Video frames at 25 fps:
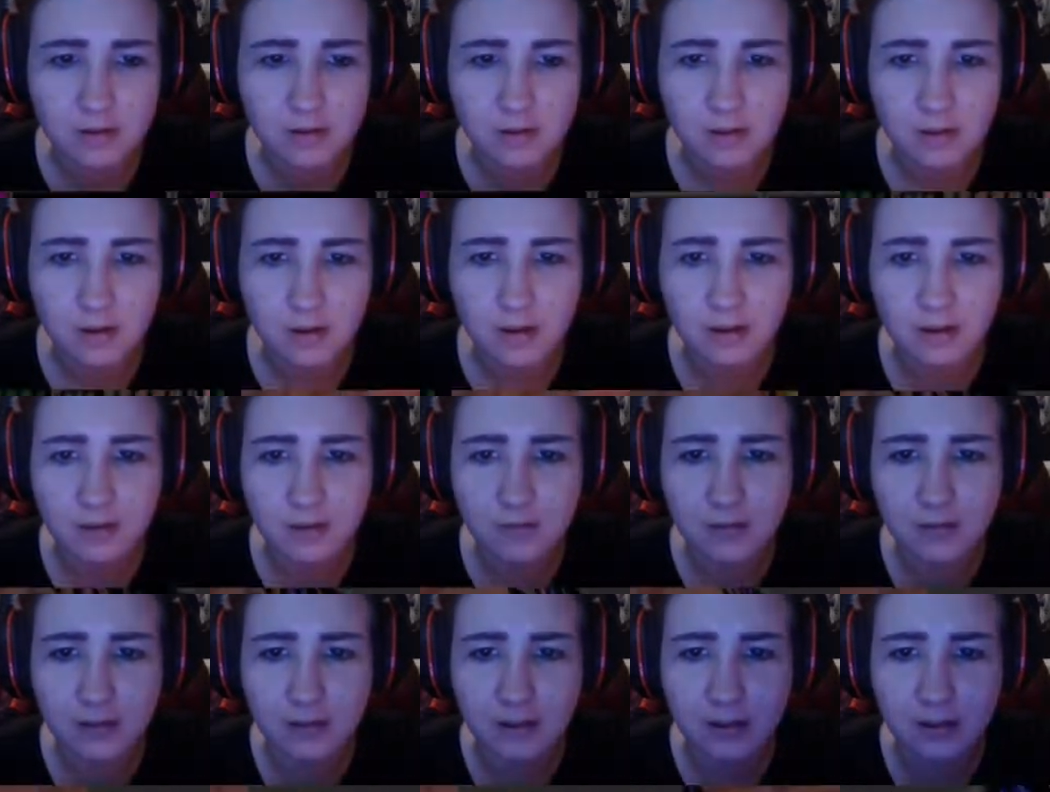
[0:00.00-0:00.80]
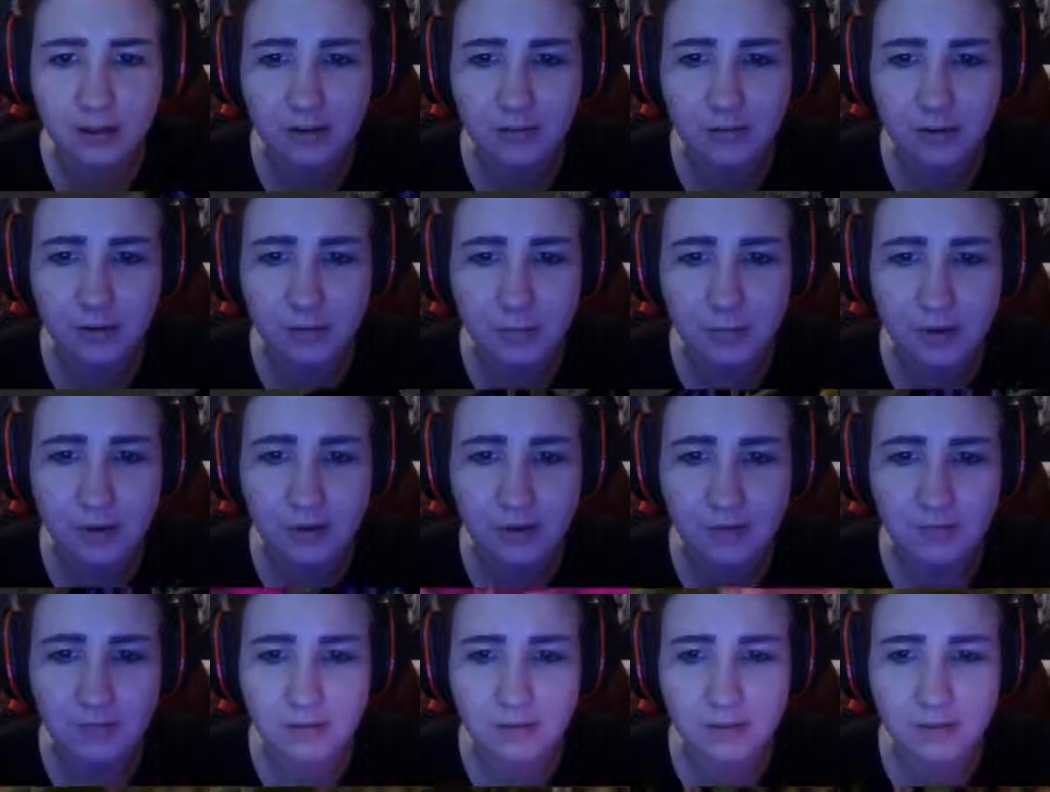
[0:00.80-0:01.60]
I didn't realize one of
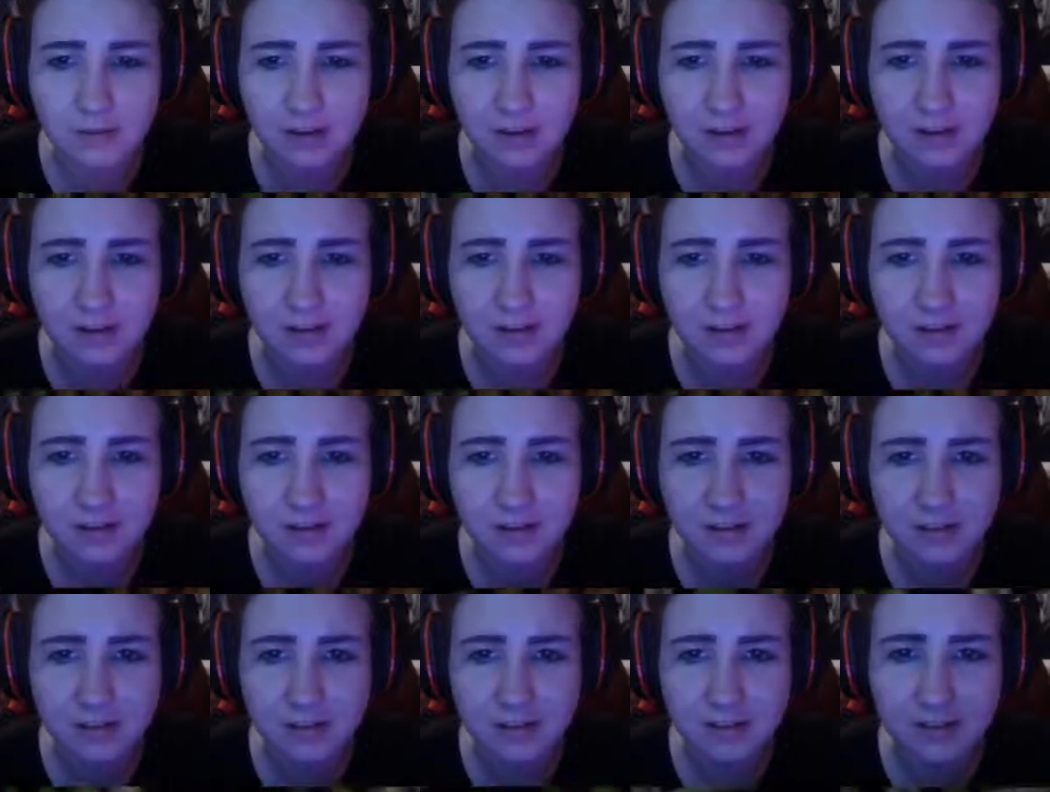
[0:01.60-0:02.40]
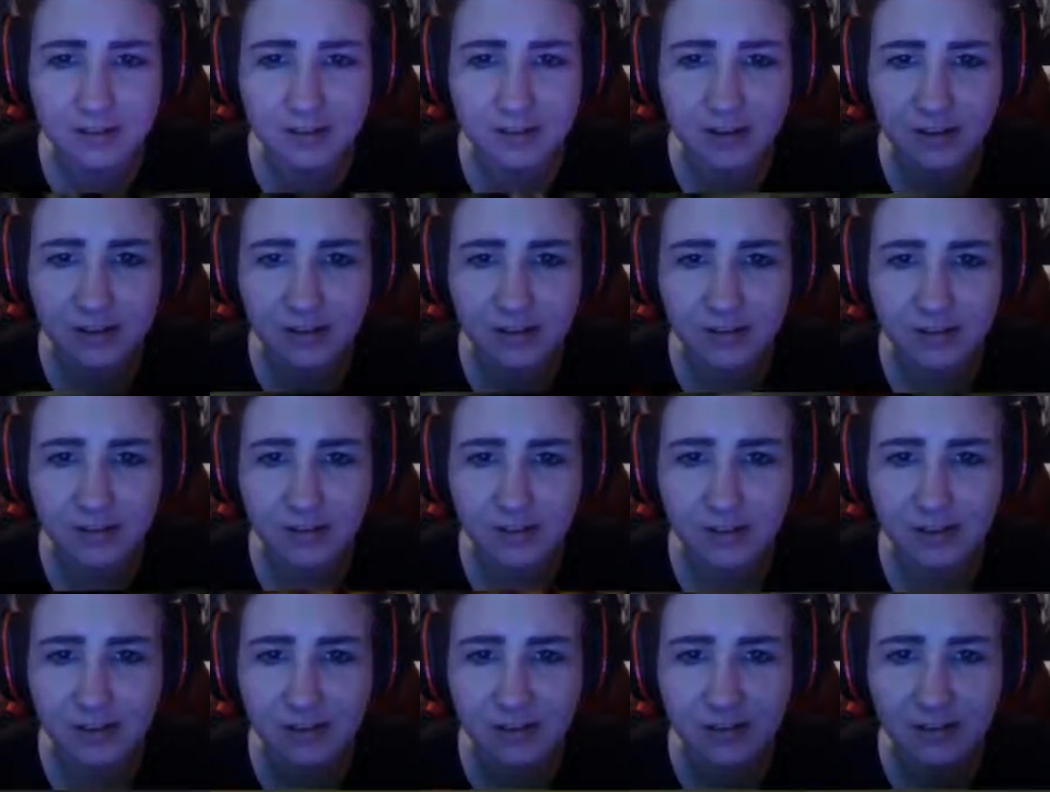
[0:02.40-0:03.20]
mine was not
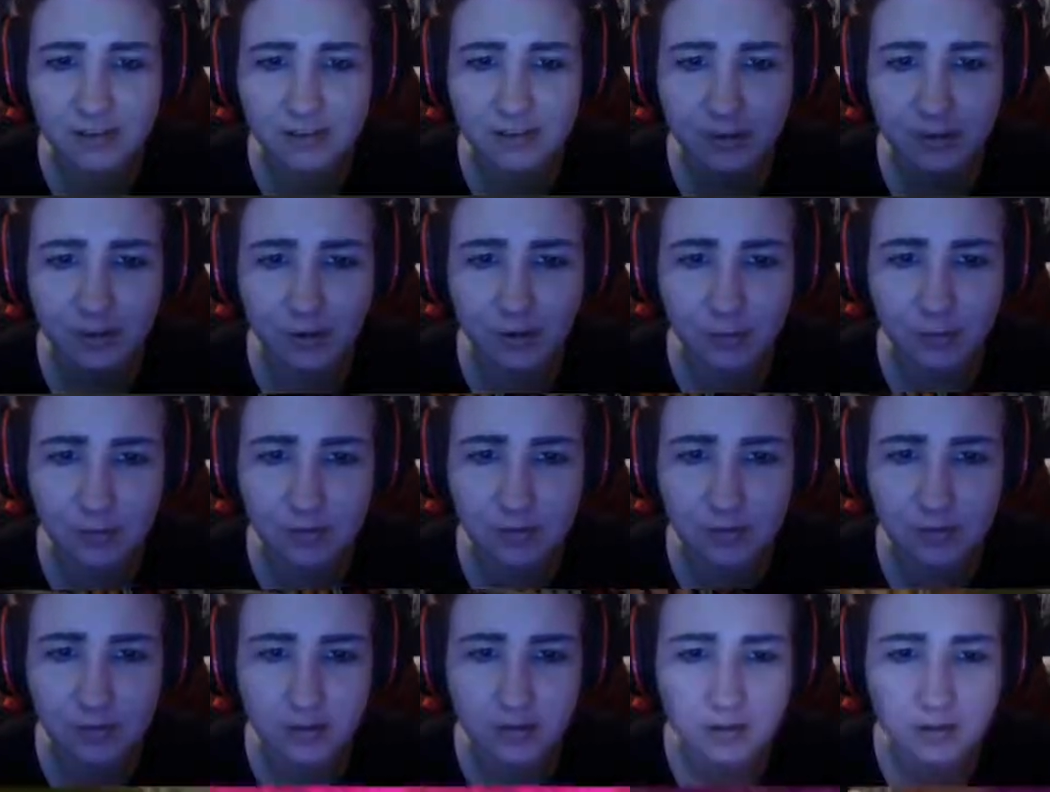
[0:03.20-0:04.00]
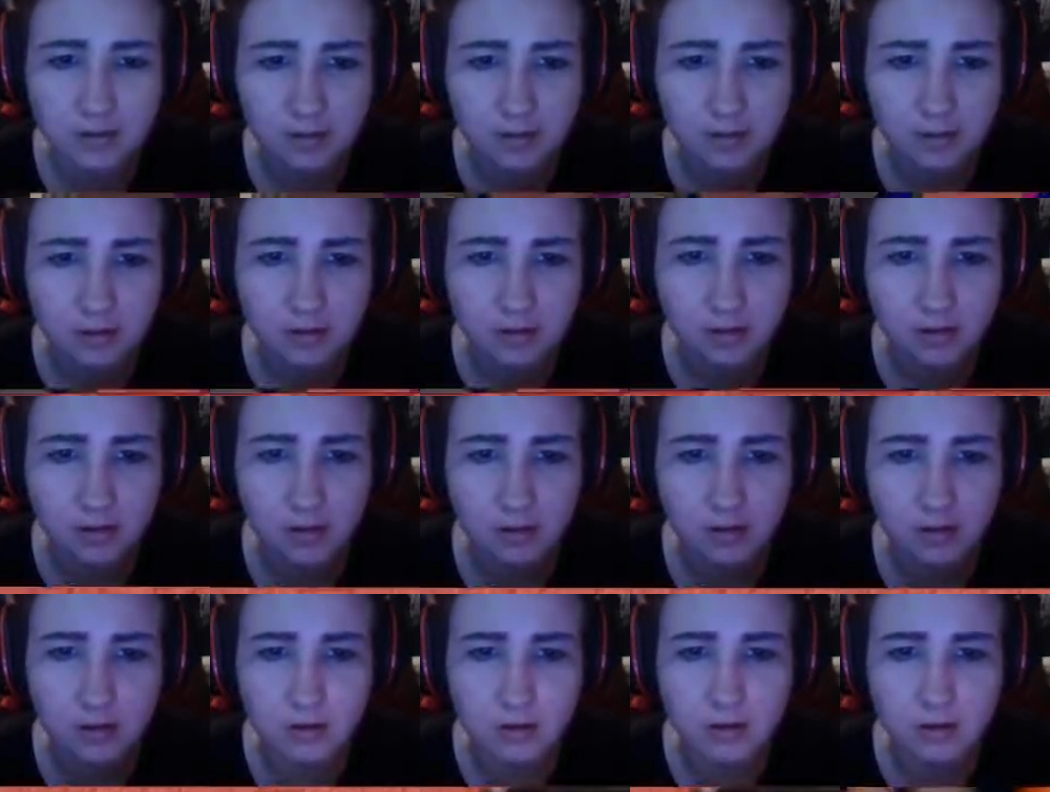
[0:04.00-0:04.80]
desaturated. Oops.
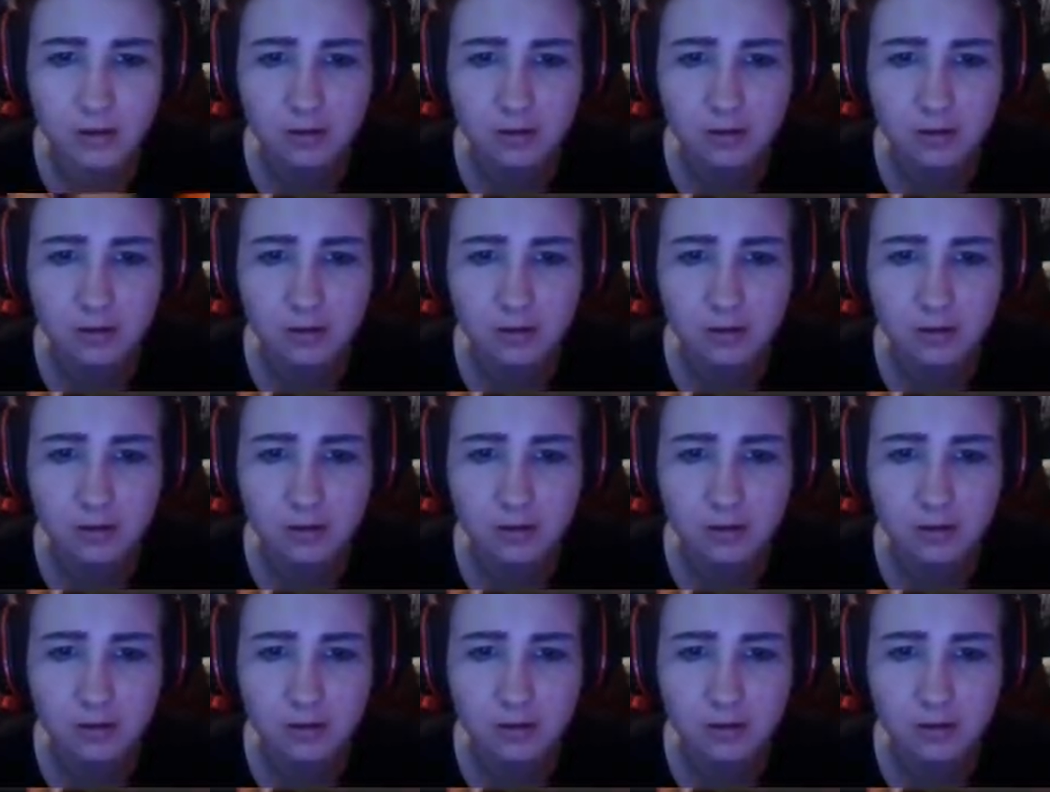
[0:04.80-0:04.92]
Ah!